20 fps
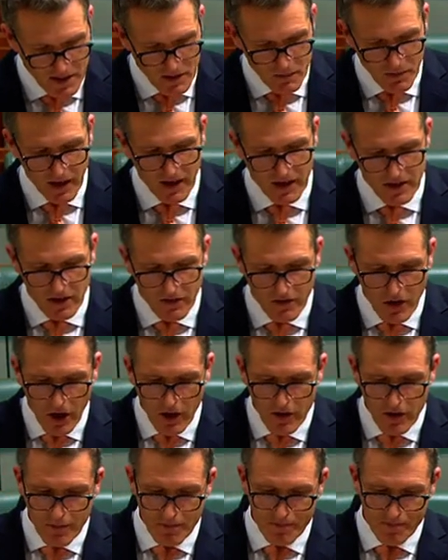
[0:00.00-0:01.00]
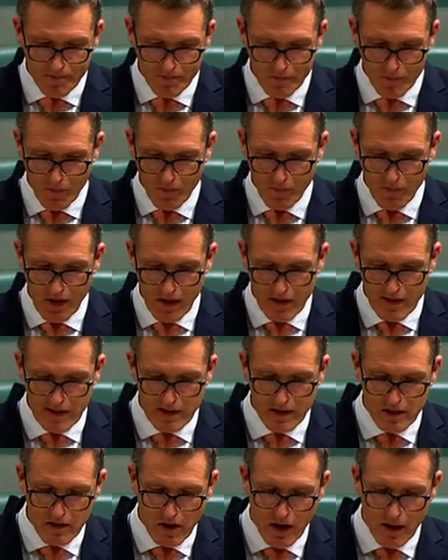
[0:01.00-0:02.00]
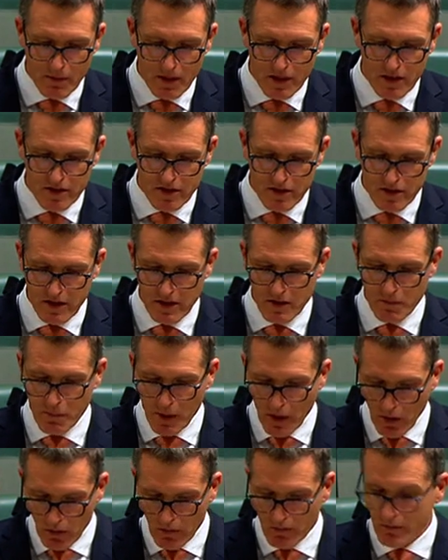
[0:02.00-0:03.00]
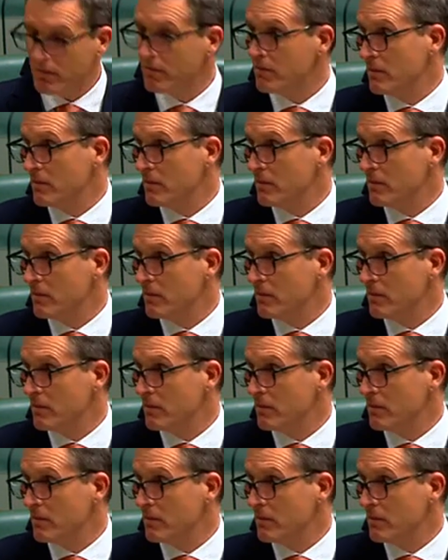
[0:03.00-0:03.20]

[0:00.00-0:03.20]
Speaker, as I've noted, there's a timeliness to this bill,